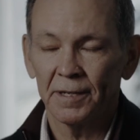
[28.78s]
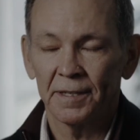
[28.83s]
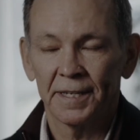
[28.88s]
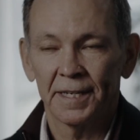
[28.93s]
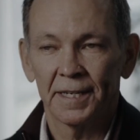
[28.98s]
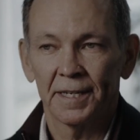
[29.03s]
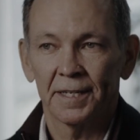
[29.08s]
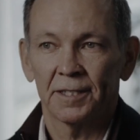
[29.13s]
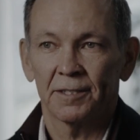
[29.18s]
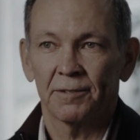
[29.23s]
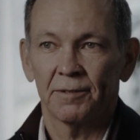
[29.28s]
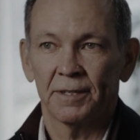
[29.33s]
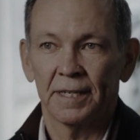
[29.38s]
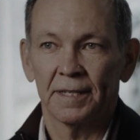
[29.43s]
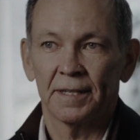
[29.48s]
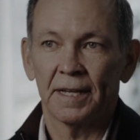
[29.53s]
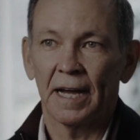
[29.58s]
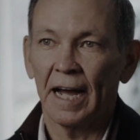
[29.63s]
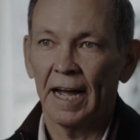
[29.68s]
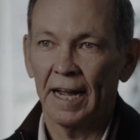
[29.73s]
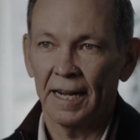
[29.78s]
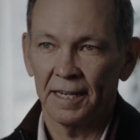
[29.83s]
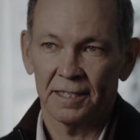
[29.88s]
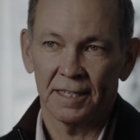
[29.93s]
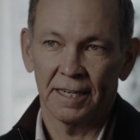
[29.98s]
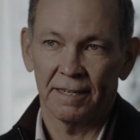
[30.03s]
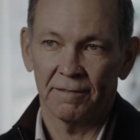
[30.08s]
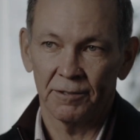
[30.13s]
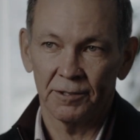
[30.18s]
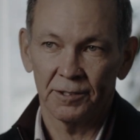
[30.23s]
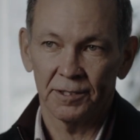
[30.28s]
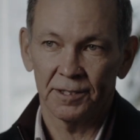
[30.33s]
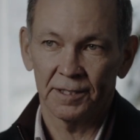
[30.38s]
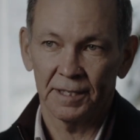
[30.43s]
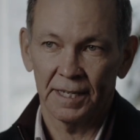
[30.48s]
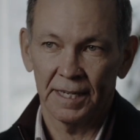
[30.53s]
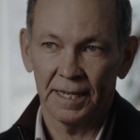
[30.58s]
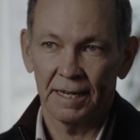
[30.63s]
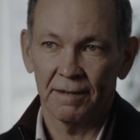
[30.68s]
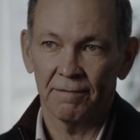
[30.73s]
in the industry at the highest
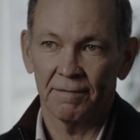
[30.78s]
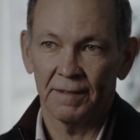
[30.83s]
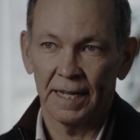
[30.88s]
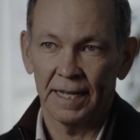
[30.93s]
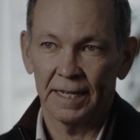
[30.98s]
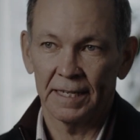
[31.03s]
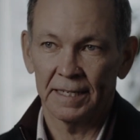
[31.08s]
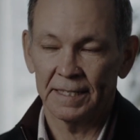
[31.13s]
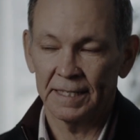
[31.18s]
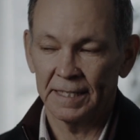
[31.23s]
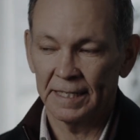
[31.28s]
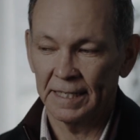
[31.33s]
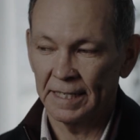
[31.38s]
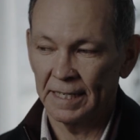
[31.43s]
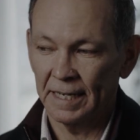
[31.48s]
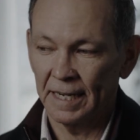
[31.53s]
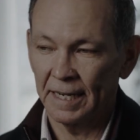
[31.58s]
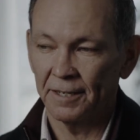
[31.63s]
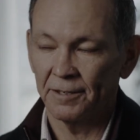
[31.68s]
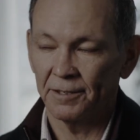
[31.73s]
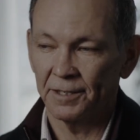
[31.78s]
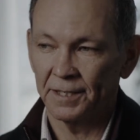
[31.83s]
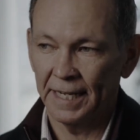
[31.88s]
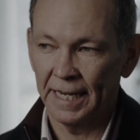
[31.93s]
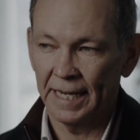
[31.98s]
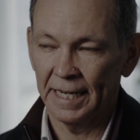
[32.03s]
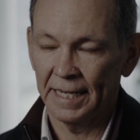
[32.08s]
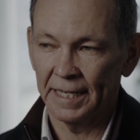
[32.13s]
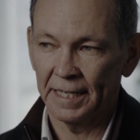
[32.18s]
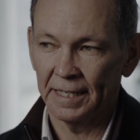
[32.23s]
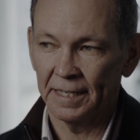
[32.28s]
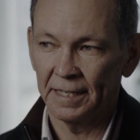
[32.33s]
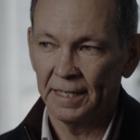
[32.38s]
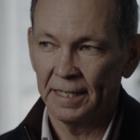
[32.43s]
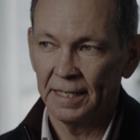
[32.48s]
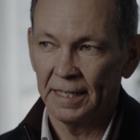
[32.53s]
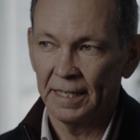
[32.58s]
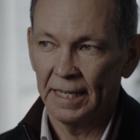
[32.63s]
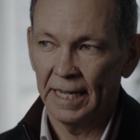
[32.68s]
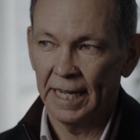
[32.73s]
levels have that understanding
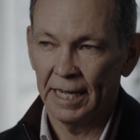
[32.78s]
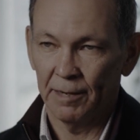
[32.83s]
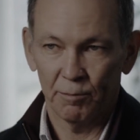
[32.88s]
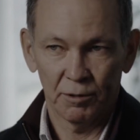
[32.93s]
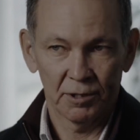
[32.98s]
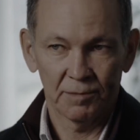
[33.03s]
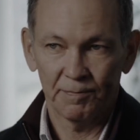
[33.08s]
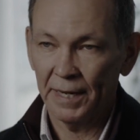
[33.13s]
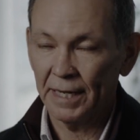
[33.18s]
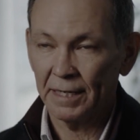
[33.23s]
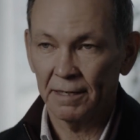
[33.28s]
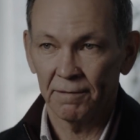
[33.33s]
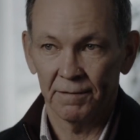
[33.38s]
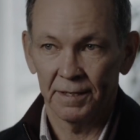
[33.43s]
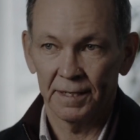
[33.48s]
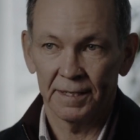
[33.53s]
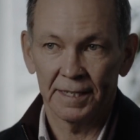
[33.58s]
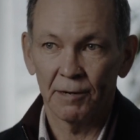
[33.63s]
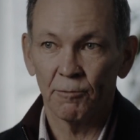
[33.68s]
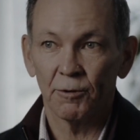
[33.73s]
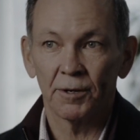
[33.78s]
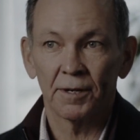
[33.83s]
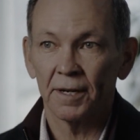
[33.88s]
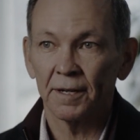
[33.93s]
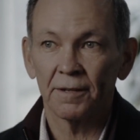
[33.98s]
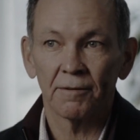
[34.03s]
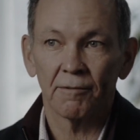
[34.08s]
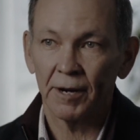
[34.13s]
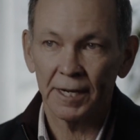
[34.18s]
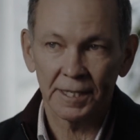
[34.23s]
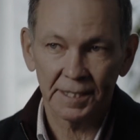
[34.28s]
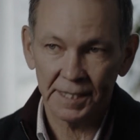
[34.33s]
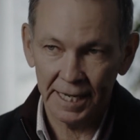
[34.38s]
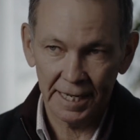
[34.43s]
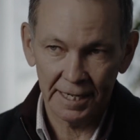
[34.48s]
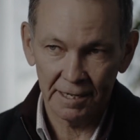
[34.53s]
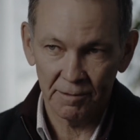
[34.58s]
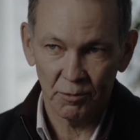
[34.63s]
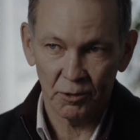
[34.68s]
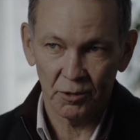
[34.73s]
and perspective that they wouldn't otherwise get in